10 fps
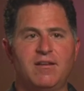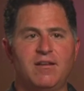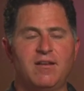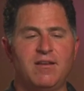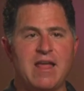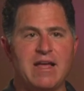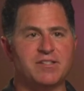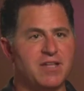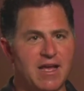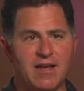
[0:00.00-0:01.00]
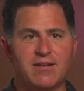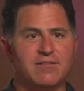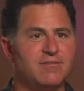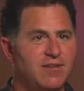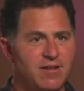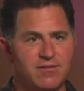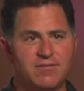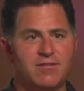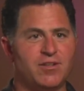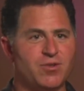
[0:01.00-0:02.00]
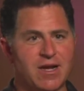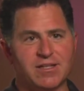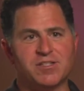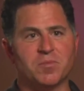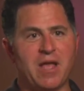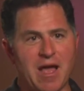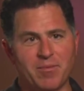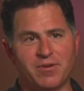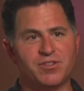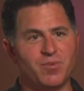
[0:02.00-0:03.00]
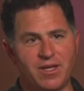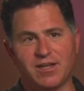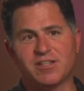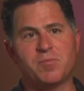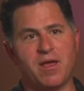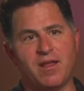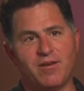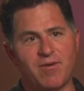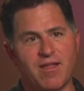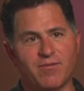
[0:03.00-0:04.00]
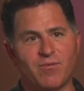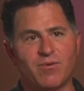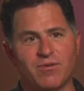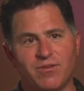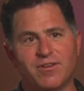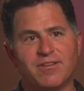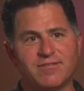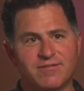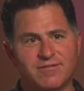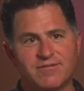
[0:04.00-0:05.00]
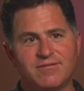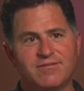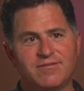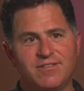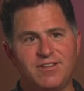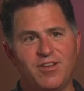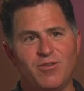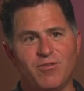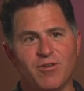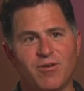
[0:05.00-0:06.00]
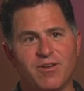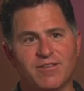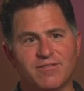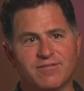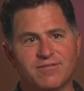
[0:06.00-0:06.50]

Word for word: uh, on NASDAQ and, you know, attracted some capital so we could expand around the world and continue growing.